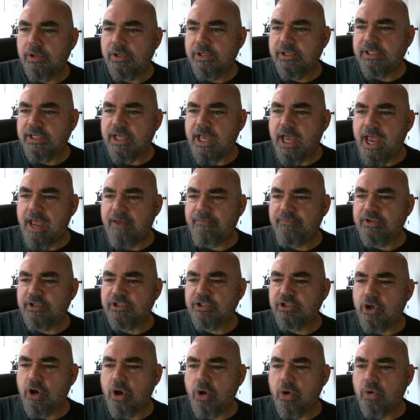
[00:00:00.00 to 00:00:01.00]
See, I have the
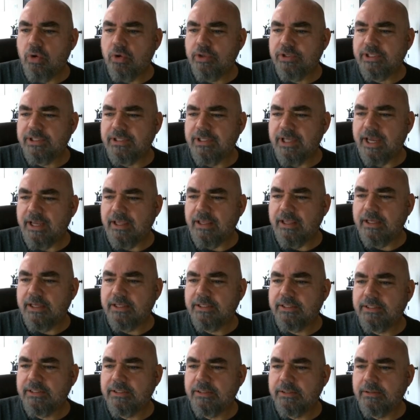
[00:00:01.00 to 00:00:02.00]
sawhorses like
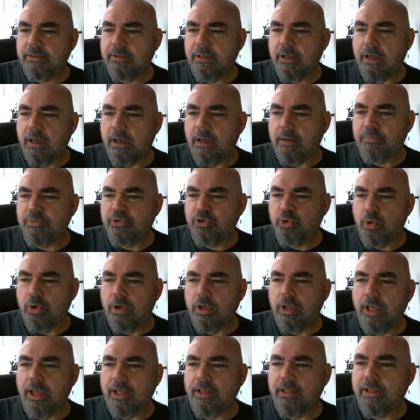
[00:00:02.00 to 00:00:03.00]
this,
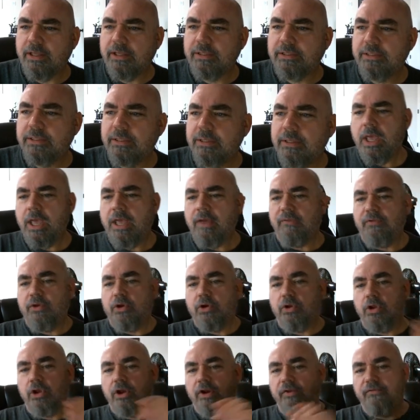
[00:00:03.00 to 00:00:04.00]
sort of like this. If
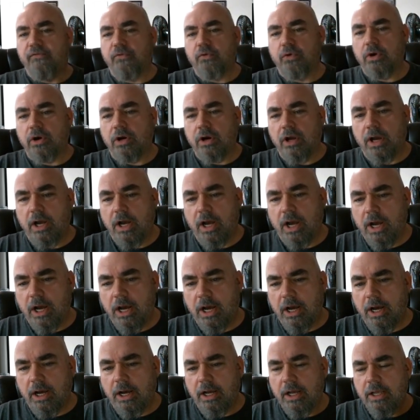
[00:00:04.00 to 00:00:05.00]
you're looking for
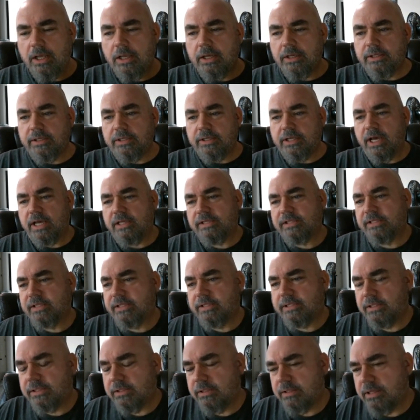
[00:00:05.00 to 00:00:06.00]
a
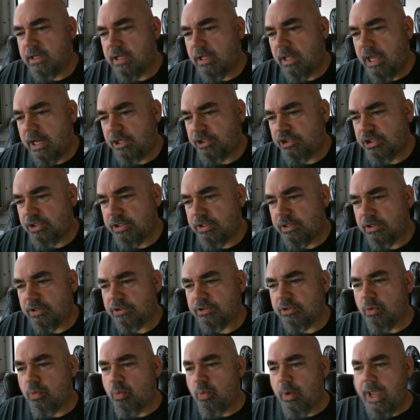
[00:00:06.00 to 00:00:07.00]
dust collection,
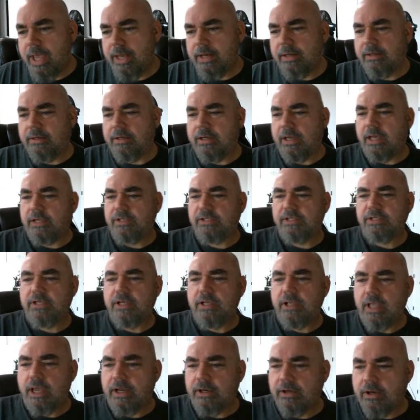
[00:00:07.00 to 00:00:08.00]
there's a Wen dust
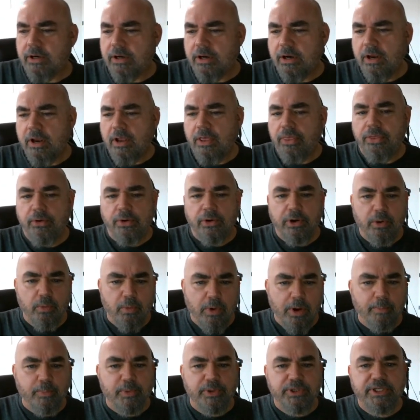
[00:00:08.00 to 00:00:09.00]
collector,
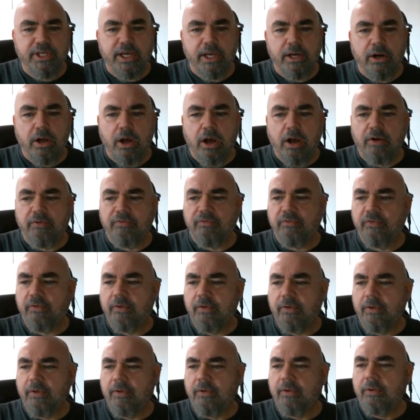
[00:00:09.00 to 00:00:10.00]
31% off.
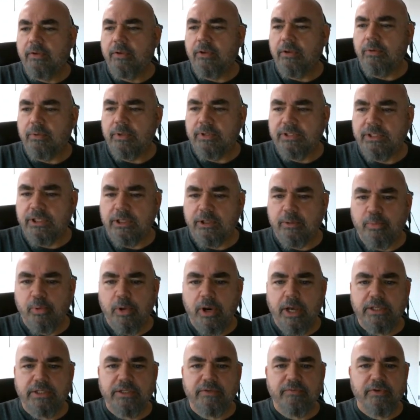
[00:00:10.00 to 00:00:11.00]
You see the
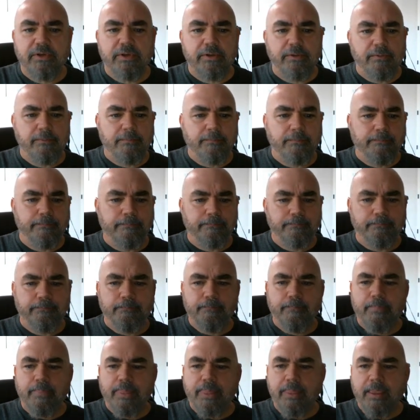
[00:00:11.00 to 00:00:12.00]
price of it?
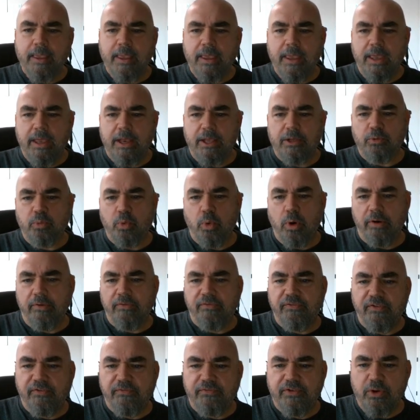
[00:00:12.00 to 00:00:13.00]
It is
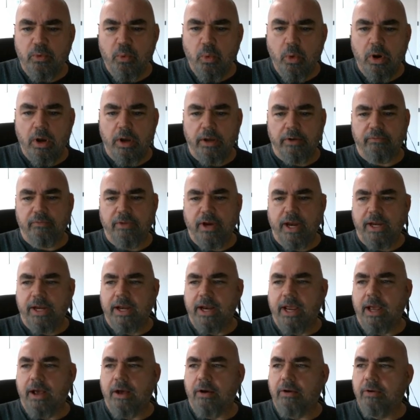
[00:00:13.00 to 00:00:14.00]
$151 right
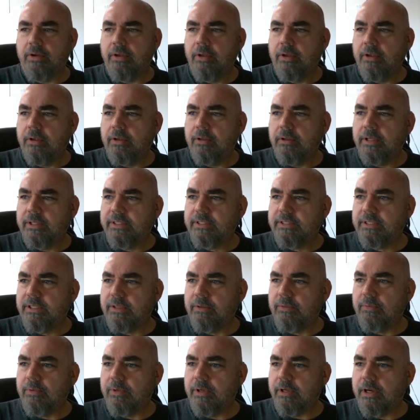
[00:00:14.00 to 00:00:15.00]
now. Let's
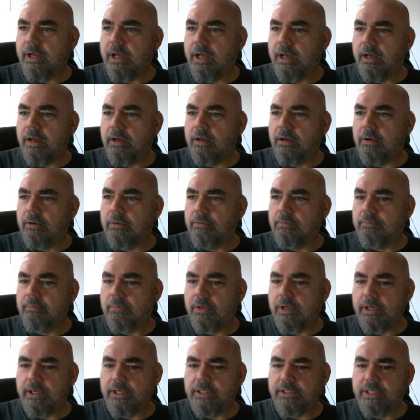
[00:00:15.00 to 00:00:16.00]
see what, oh,
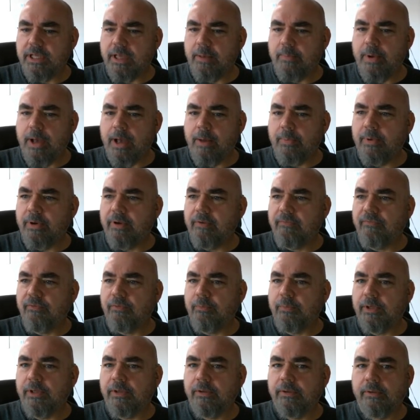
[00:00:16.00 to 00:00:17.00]
honey's not popping up
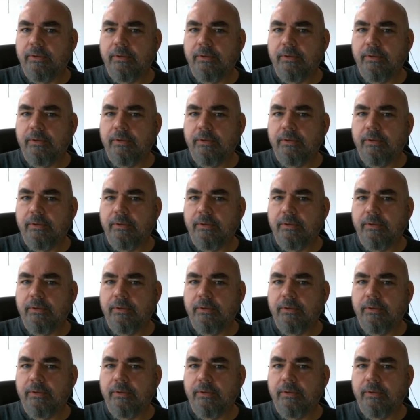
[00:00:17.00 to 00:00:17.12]
for me.